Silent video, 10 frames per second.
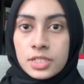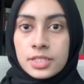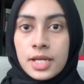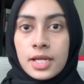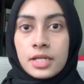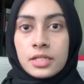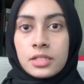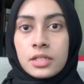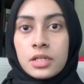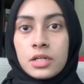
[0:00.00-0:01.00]
and
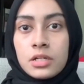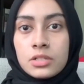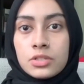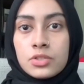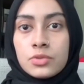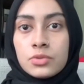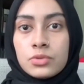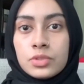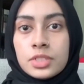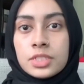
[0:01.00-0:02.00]
to
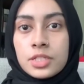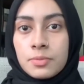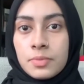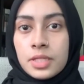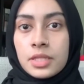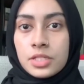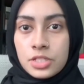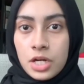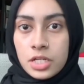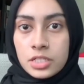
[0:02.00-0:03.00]
determine the
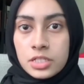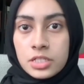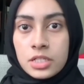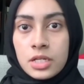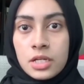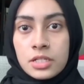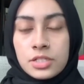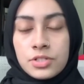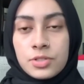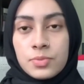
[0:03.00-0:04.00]
charge
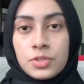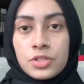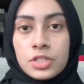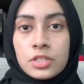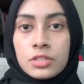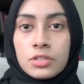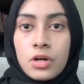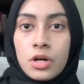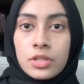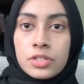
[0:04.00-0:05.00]
distribution on
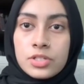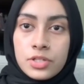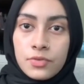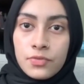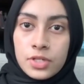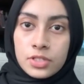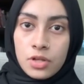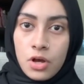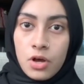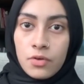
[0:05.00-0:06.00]
the surface
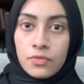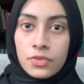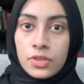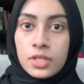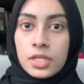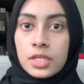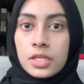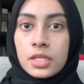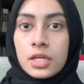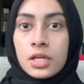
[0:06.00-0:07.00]
of the
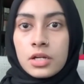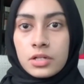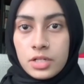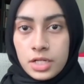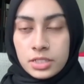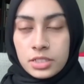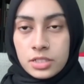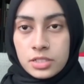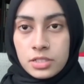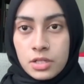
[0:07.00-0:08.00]
conductors.
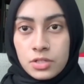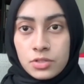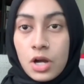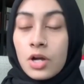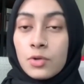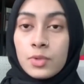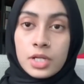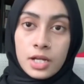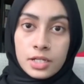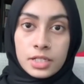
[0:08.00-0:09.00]
So how do we
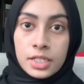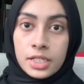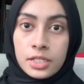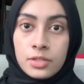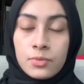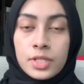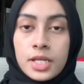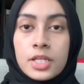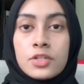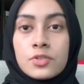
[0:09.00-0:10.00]
calculate it? We can
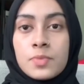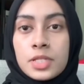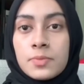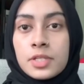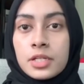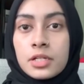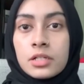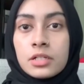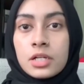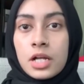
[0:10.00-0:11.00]
use mathematical
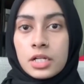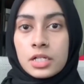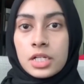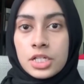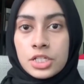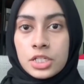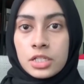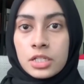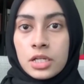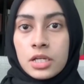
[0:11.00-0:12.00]
calculation
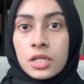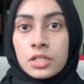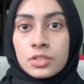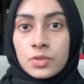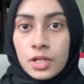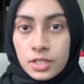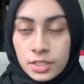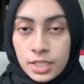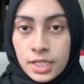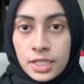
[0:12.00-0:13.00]
to
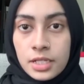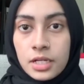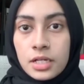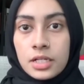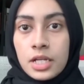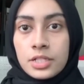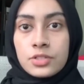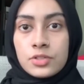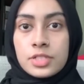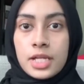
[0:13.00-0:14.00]
calculate
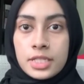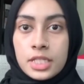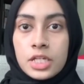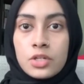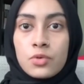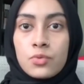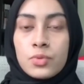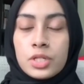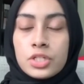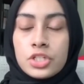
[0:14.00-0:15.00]
electrostatic,
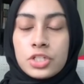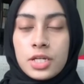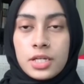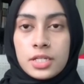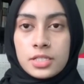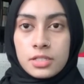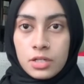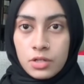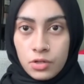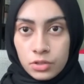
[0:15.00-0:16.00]
which is
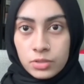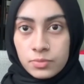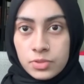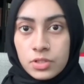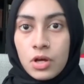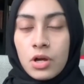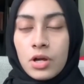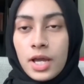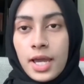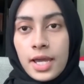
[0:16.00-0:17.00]
Coulomb's law
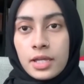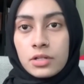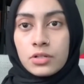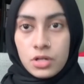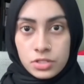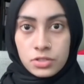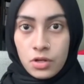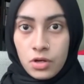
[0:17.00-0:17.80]
and Gauss' law.